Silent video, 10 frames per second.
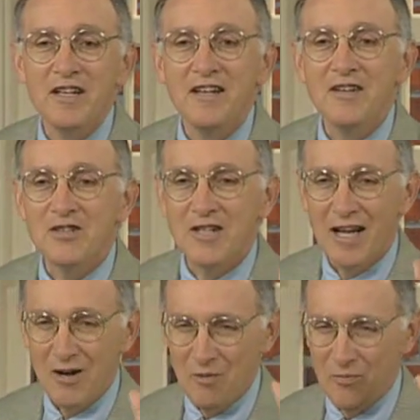he is and
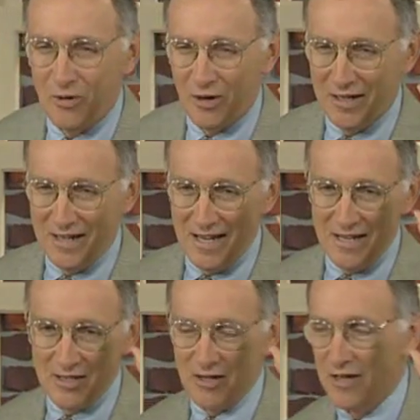how important
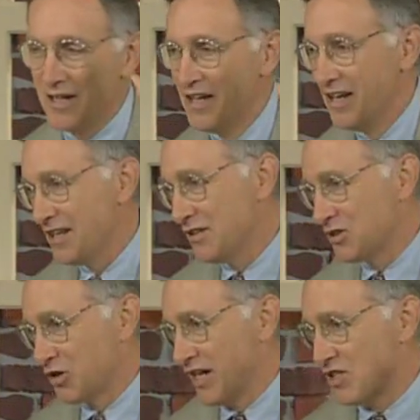he is in
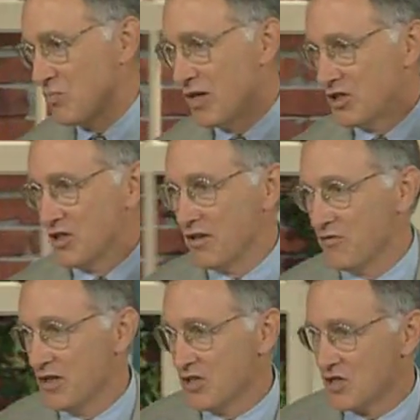the transmission
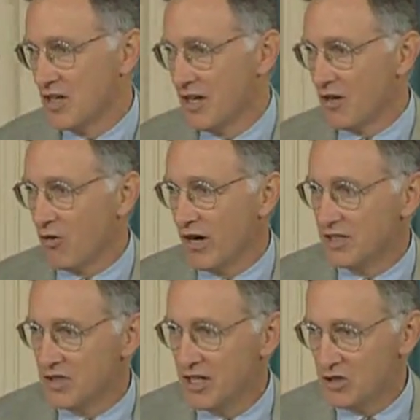of this
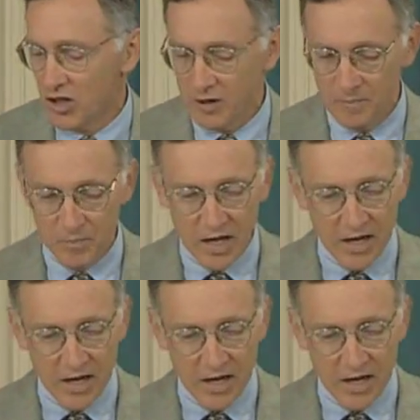great teaching.